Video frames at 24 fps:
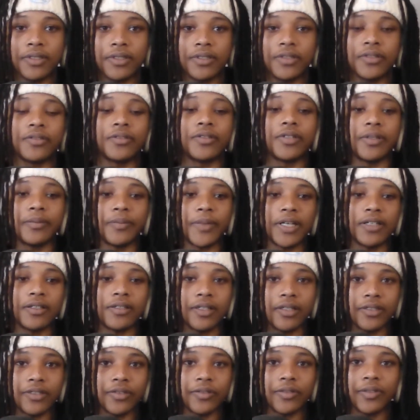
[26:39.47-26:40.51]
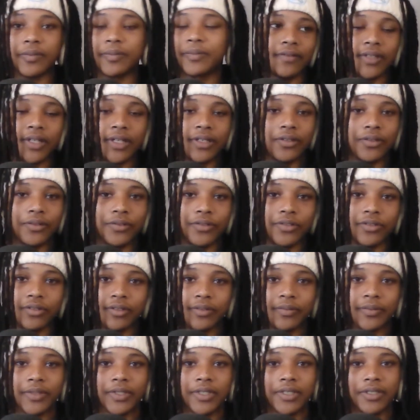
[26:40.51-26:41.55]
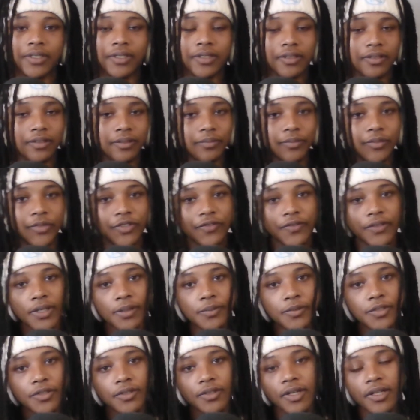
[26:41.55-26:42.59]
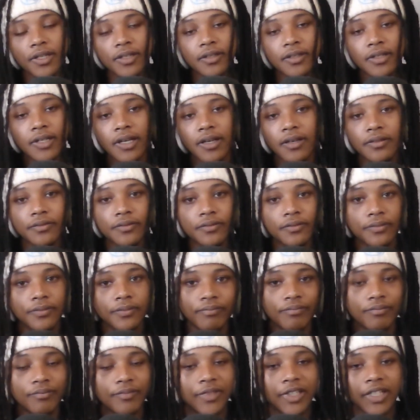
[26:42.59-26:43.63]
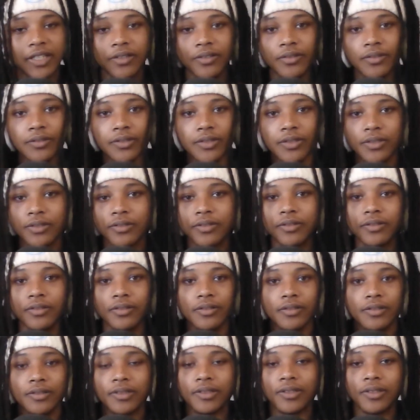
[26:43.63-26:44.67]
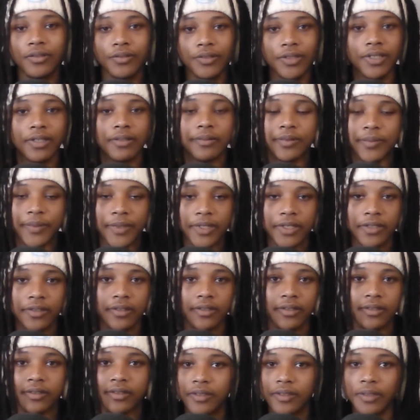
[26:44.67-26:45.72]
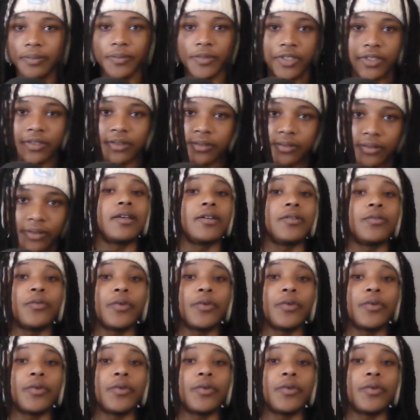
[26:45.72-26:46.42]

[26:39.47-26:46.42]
so they might not show up. If they do show up in this movie, I'm sure they'll have little to no time spent on them. So, and